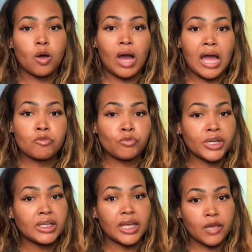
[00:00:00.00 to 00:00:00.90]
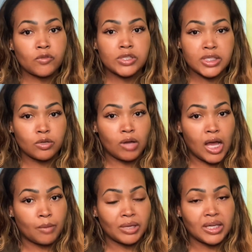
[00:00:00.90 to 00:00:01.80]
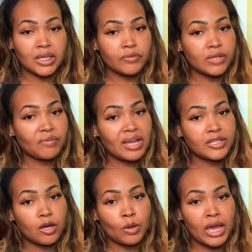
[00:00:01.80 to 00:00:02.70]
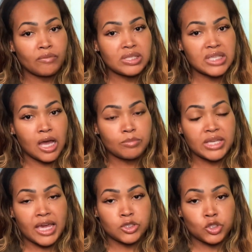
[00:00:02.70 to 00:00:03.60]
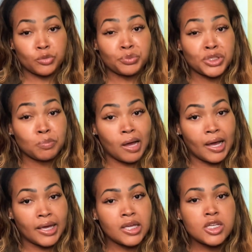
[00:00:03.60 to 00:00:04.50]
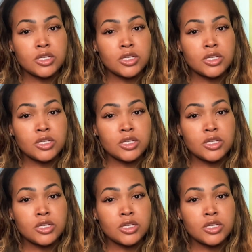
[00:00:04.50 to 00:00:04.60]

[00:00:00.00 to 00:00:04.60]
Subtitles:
I read every single comment, even if I don't have the time to actually respond.